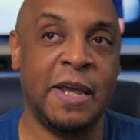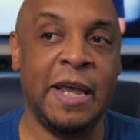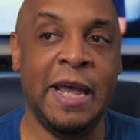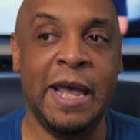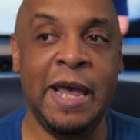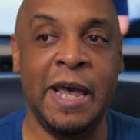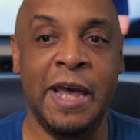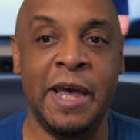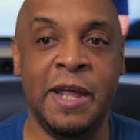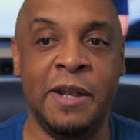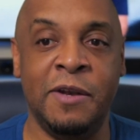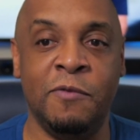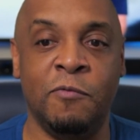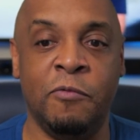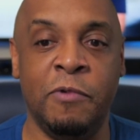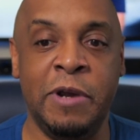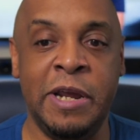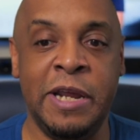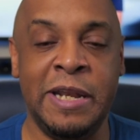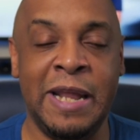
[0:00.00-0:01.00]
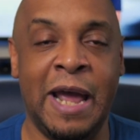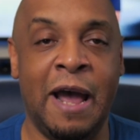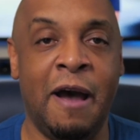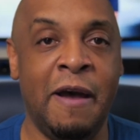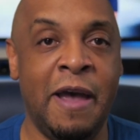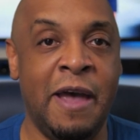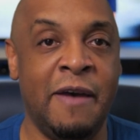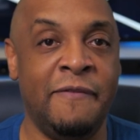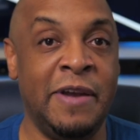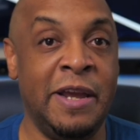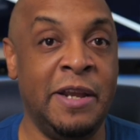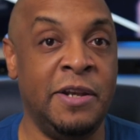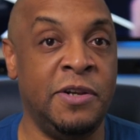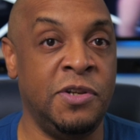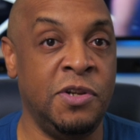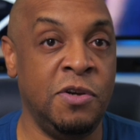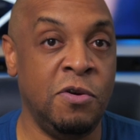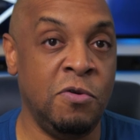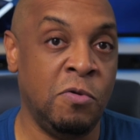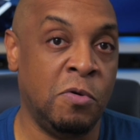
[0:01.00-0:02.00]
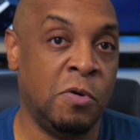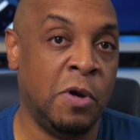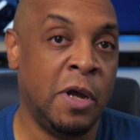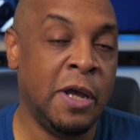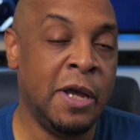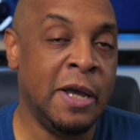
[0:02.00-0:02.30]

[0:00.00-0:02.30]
and we now have a new